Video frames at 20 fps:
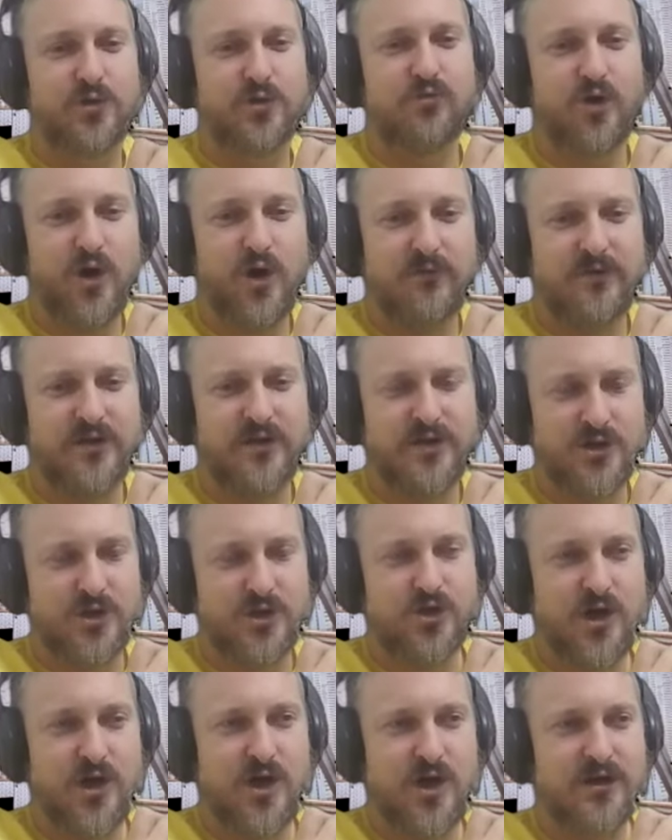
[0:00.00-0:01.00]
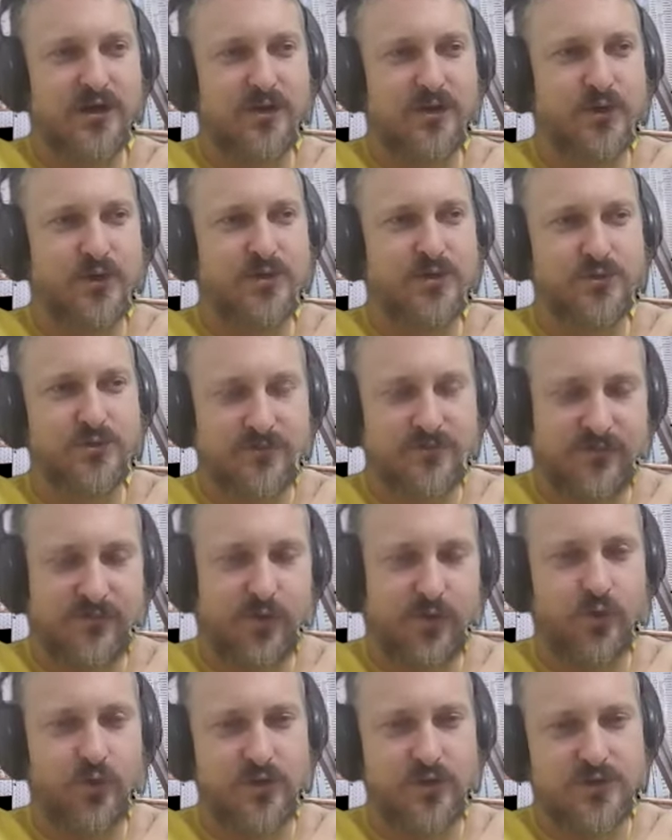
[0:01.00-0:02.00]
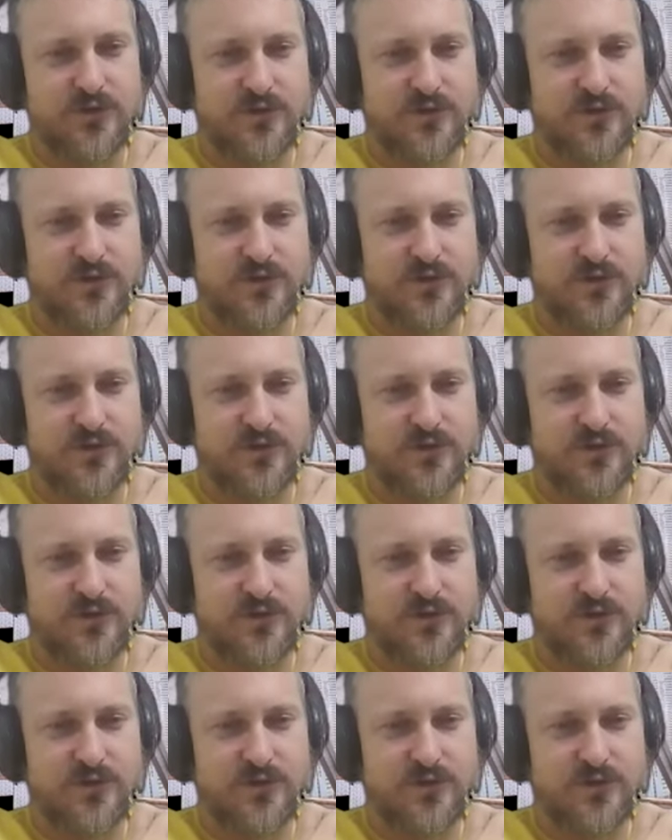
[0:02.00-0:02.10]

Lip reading: arrive in Australia, which was flawless.